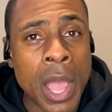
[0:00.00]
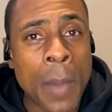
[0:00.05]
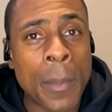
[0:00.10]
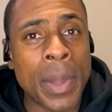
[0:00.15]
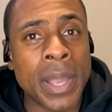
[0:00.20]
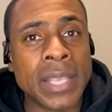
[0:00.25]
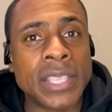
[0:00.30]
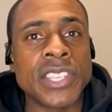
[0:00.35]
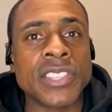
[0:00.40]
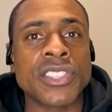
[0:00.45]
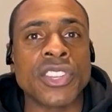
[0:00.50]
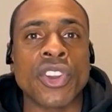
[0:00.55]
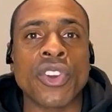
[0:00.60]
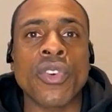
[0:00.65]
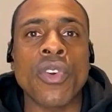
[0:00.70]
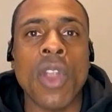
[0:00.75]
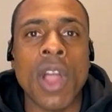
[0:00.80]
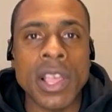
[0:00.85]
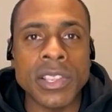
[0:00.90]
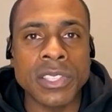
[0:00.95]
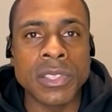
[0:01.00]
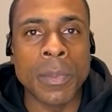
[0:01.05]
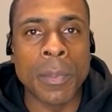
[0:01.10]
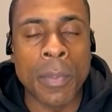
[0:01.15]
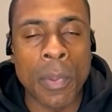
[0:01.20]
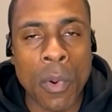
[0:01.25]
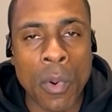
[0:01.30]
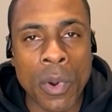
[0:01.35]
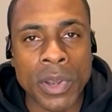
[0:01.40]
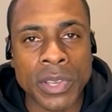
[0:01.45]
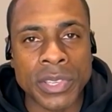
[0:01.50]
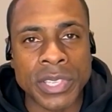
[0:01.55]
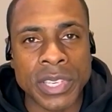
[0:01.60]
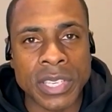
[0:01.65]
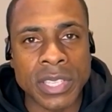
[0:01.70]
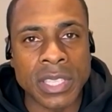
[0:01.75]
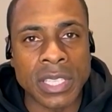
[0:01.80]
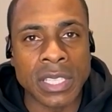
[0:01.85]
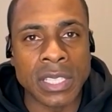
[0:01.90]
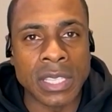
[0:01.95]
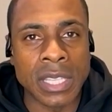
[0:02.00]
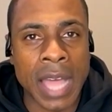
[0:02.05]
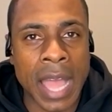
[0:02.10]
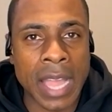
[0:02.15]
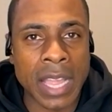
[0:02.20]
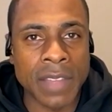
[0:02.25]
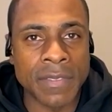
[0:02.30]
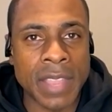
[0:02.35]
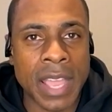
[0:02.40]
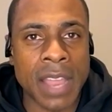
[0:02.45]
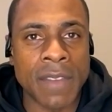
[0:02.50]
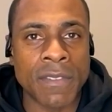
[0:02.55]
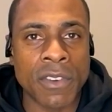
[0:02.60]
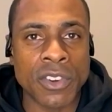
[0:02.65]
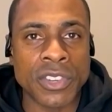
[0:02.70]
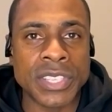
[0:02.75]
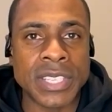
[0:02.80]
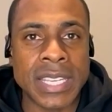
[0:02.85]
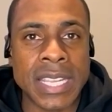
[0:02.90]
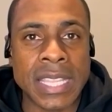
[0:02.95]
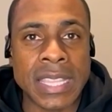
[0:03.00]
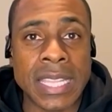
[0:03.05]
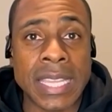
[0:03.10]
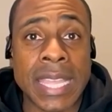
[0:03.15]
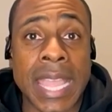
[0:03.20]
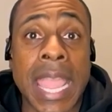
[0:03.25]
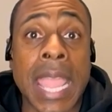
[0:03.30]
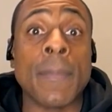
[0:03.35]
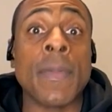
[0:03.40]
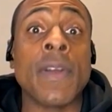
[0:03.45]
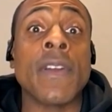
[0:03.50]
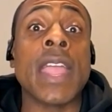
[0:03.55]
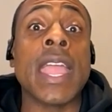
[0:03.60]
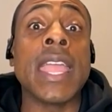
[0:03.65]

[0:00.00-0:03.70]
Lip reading: But just across the board, just the lack of diversity in the game